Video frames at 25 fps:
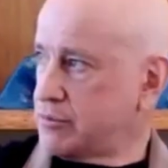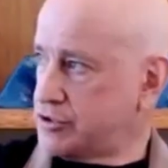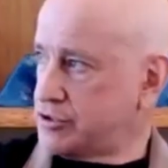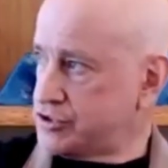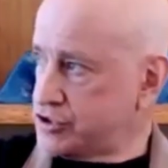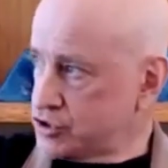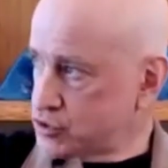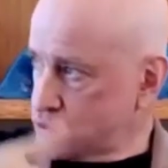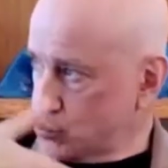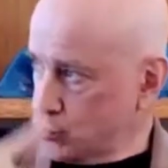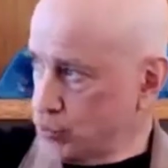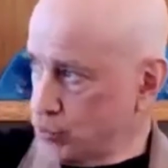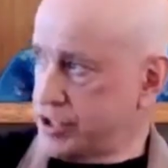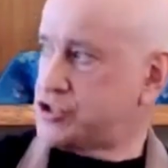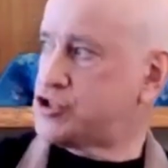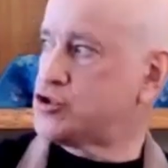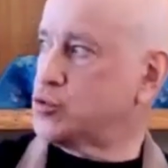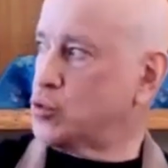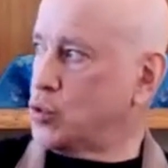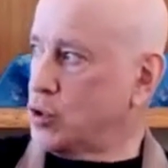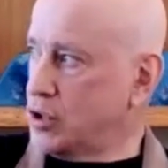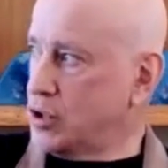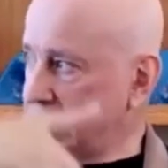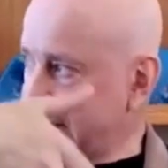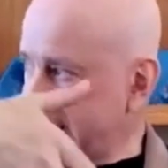which is
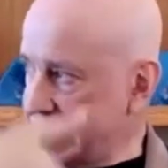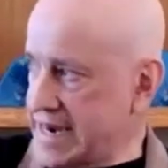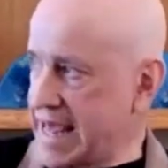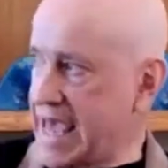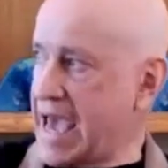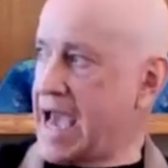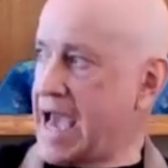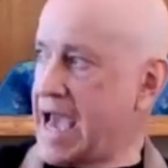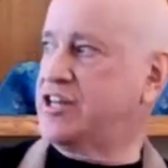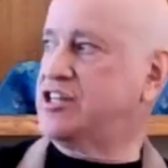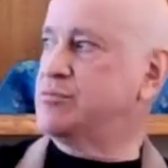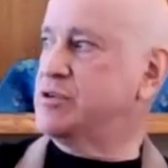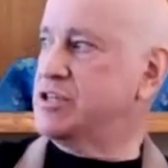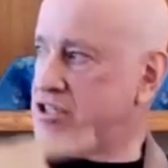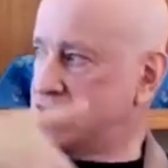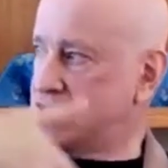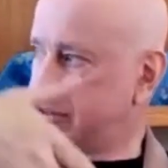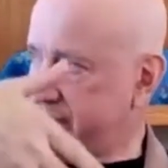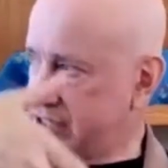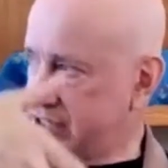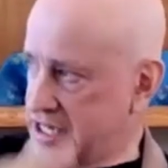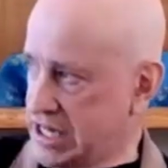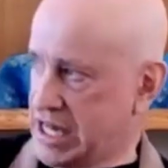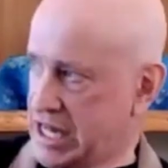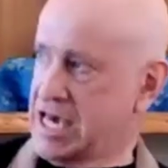ritual enactment
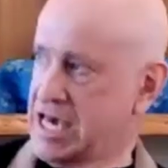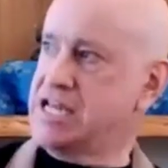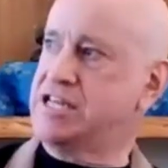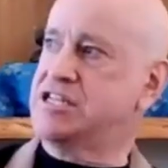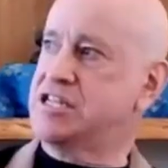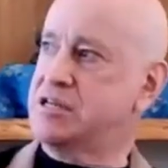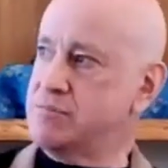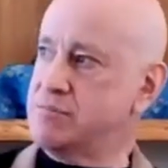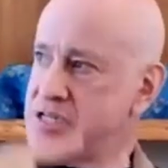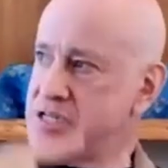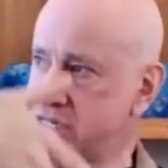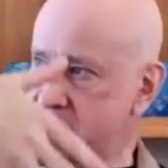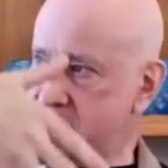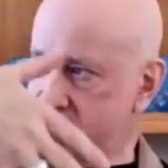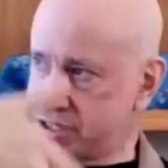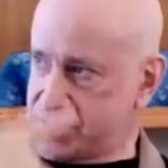of enlightenment